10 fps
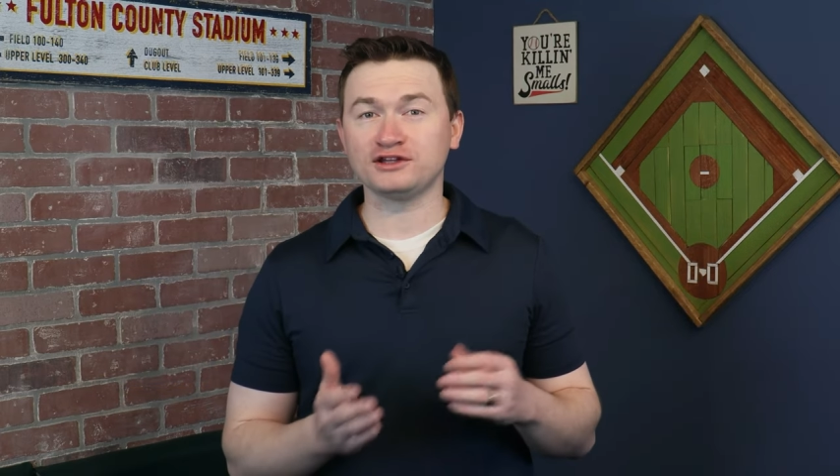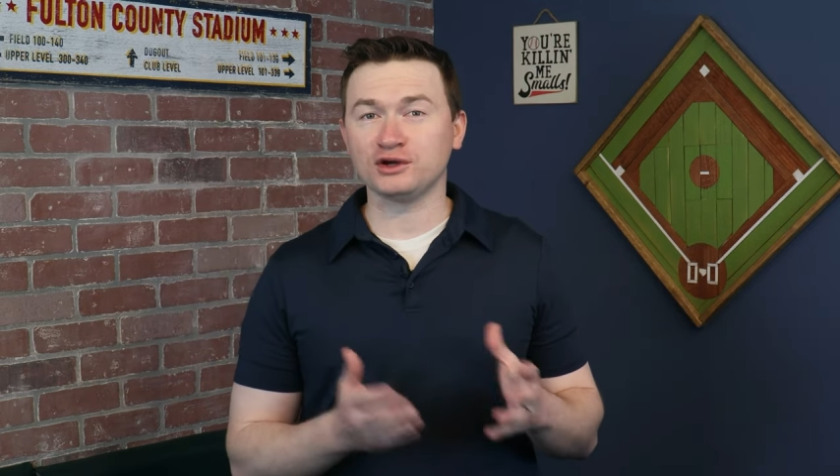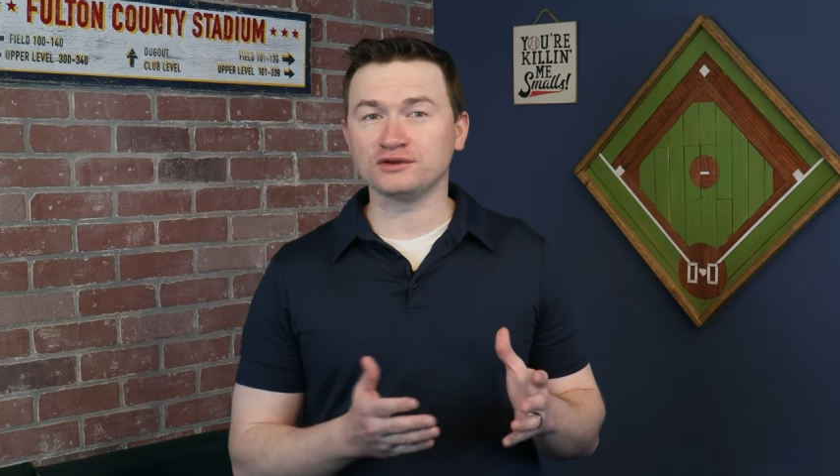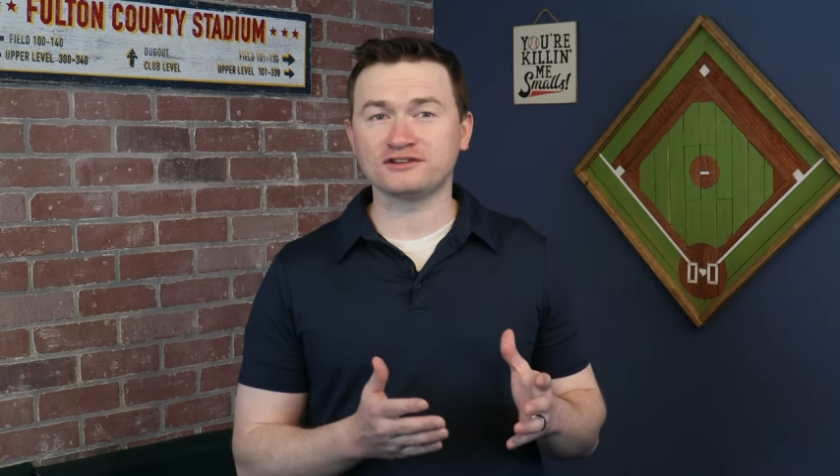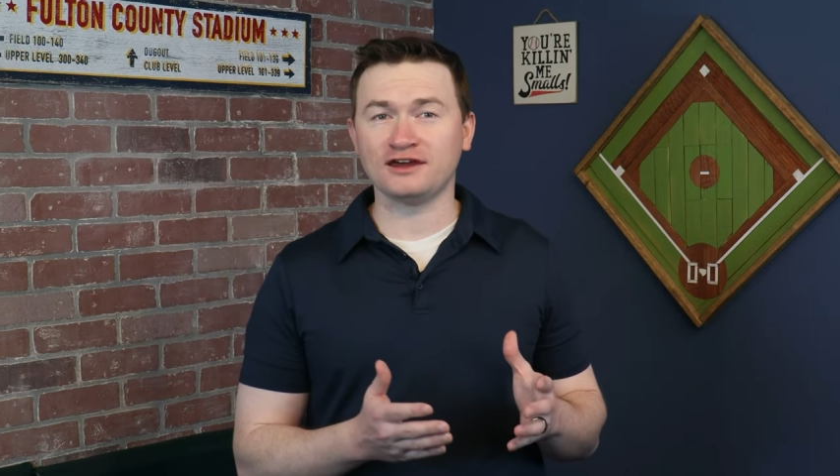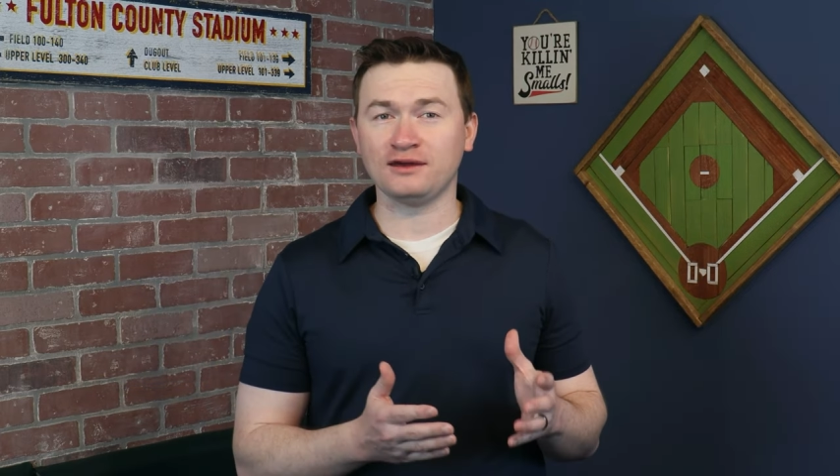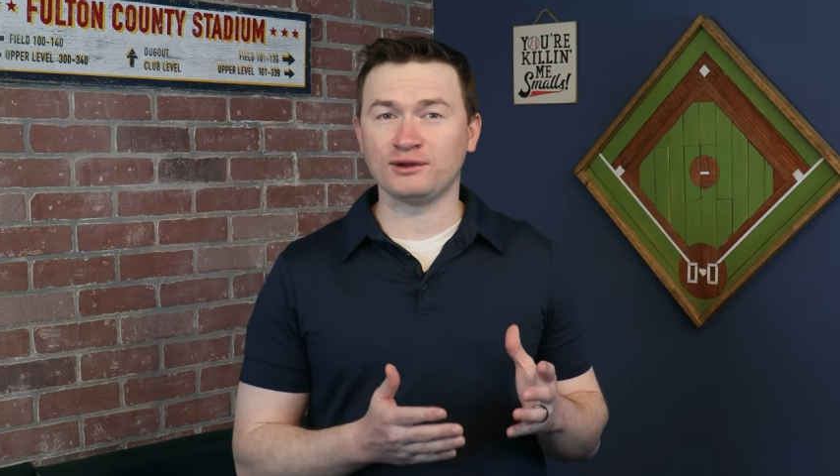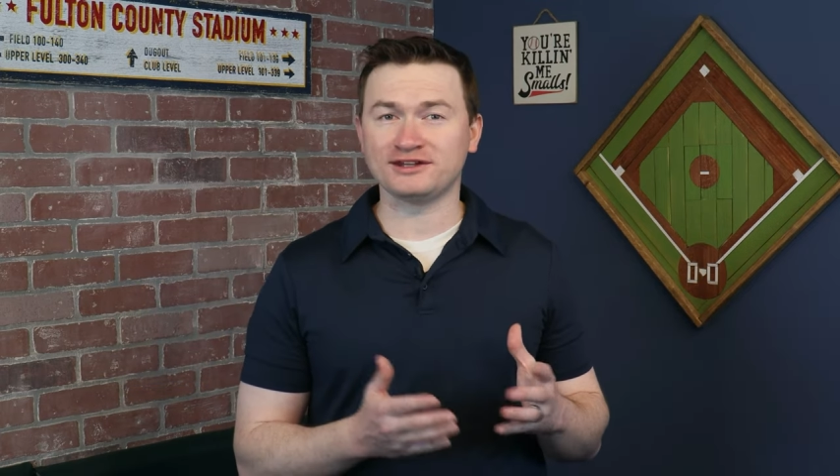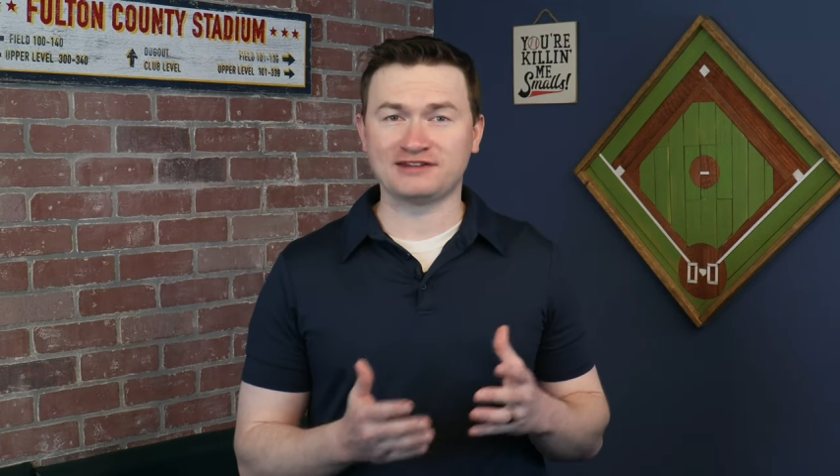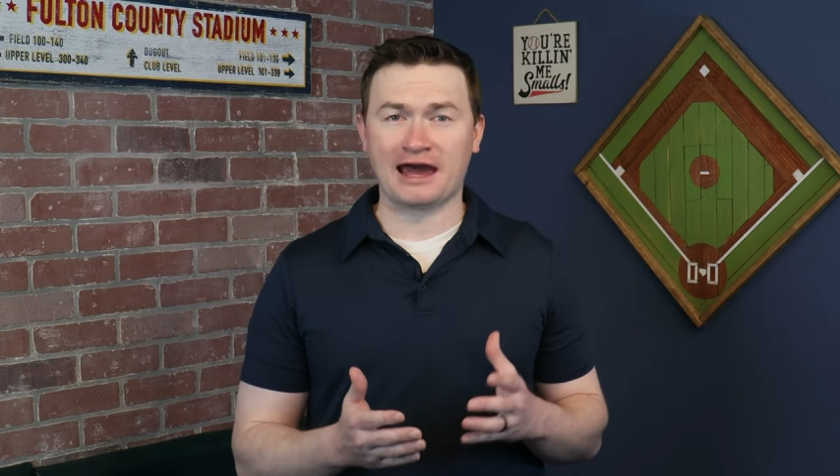you'll see
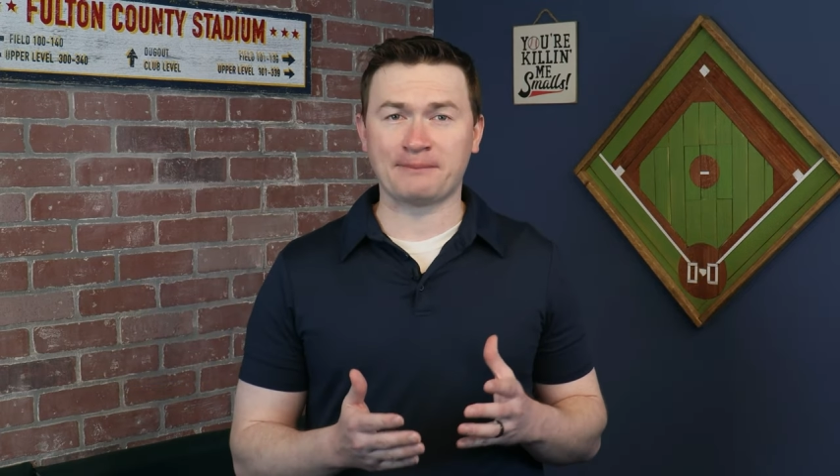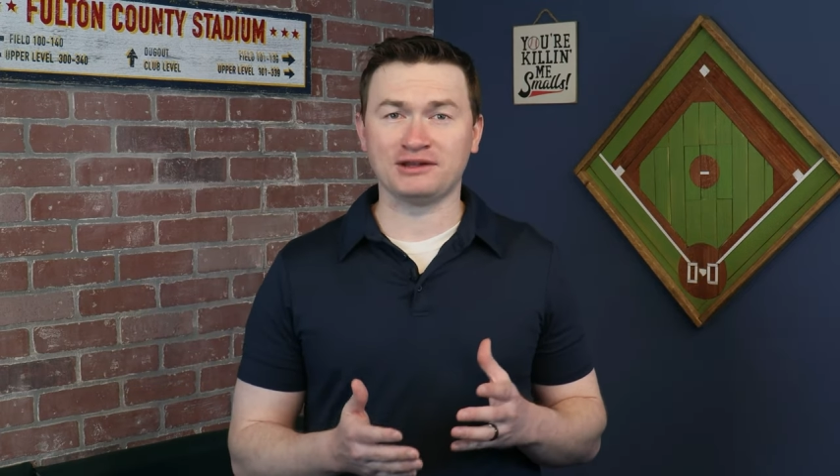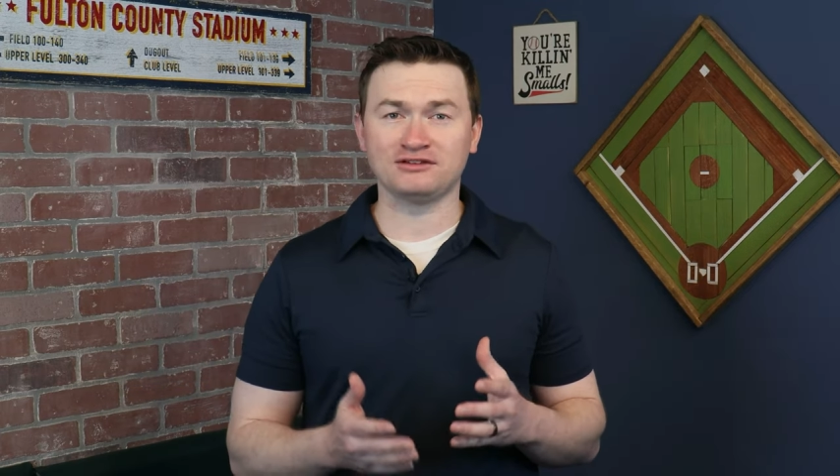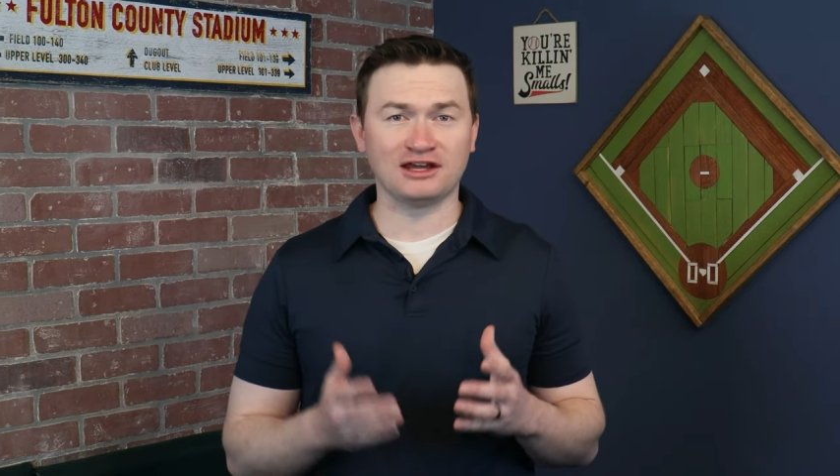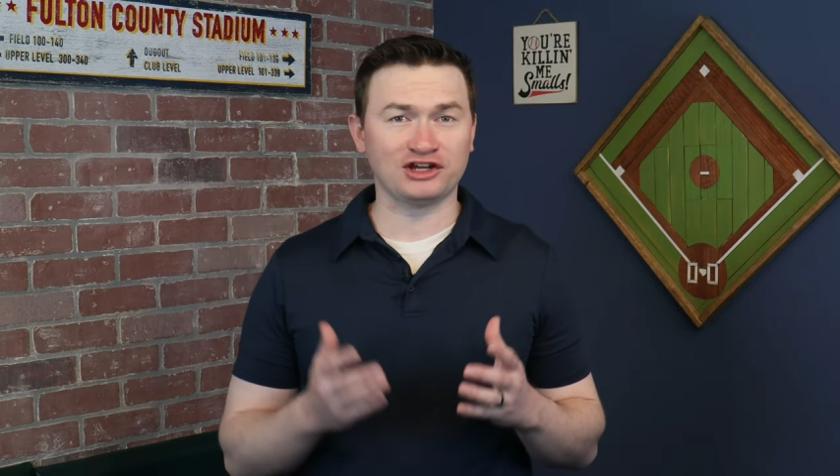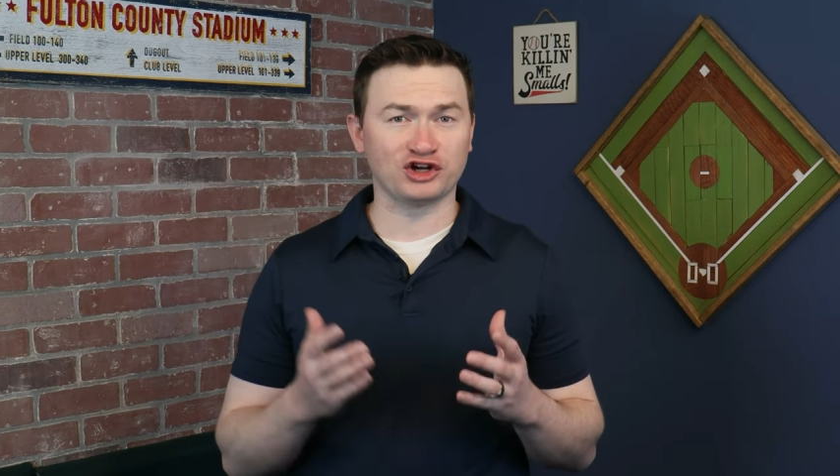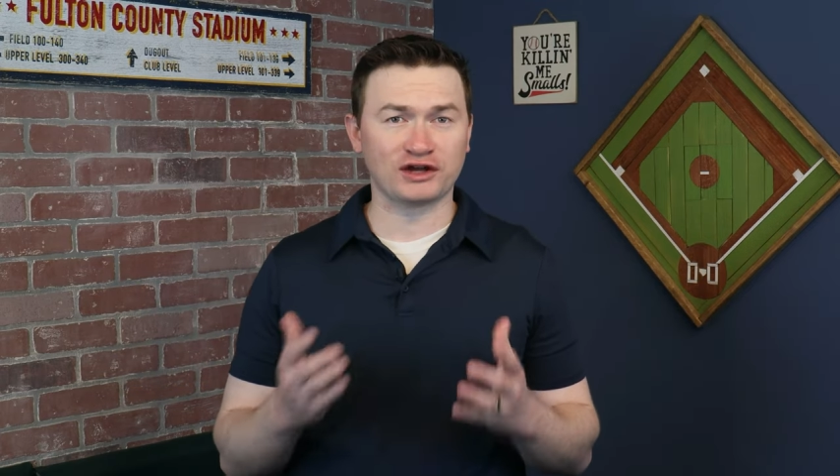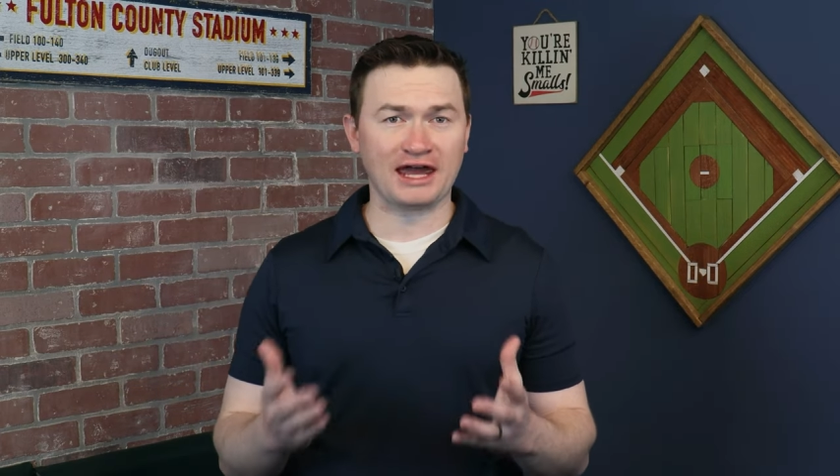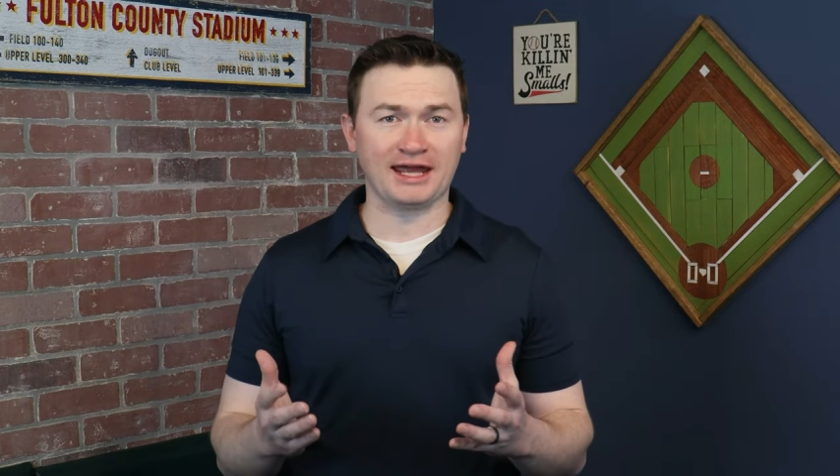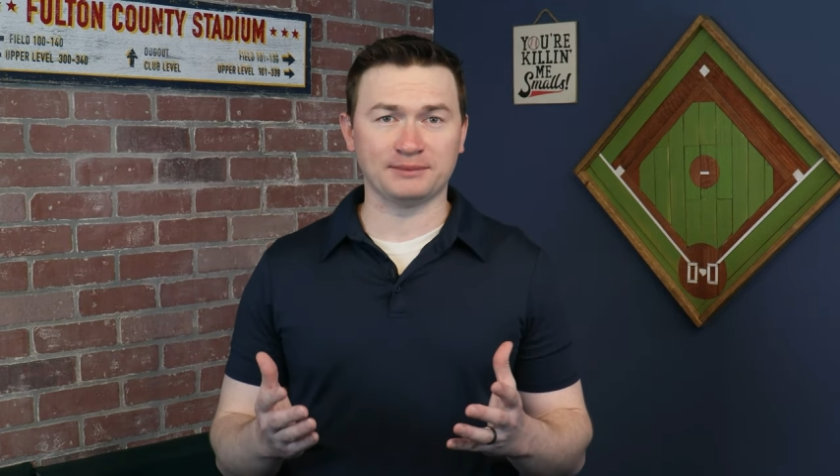when this happens in your
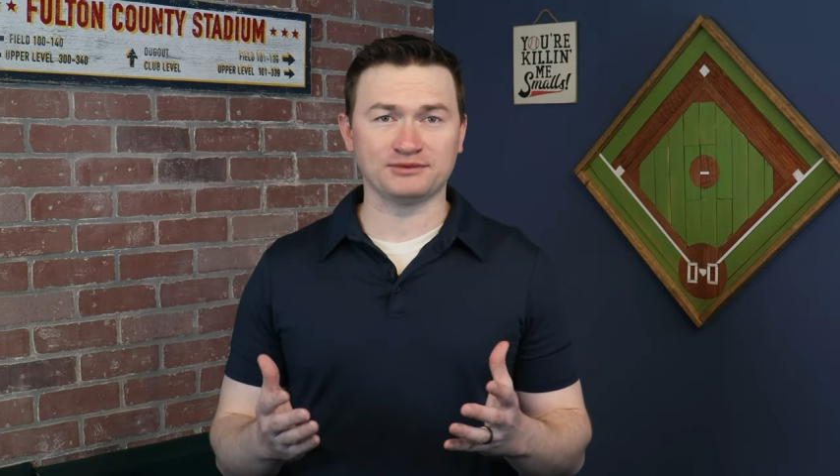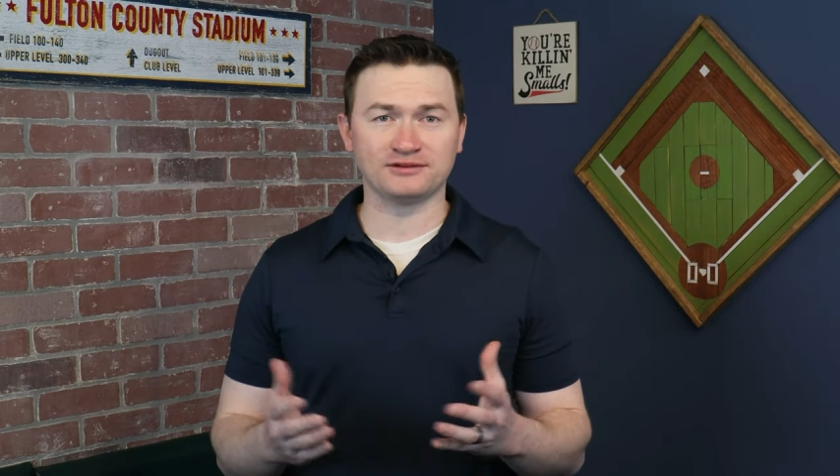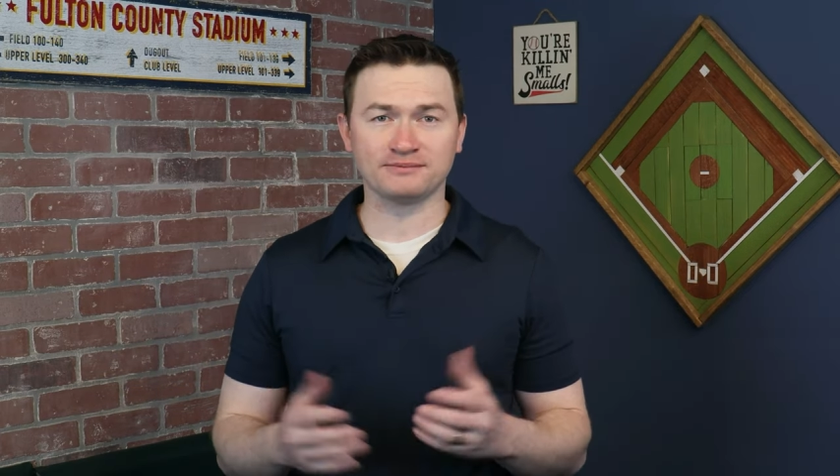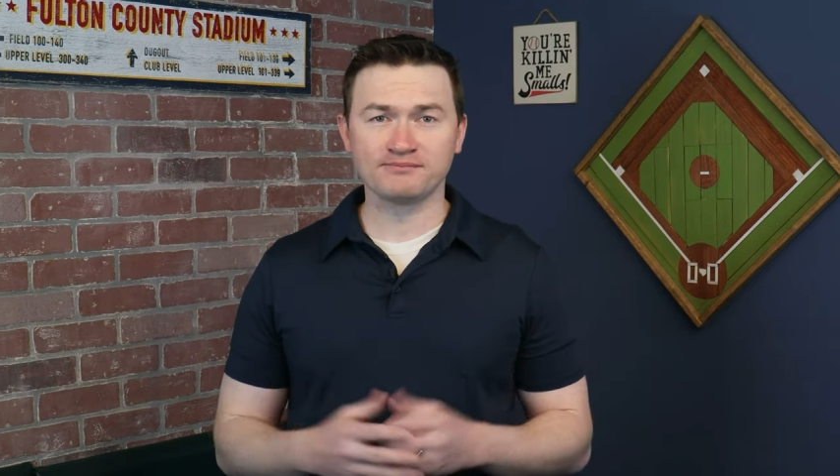games.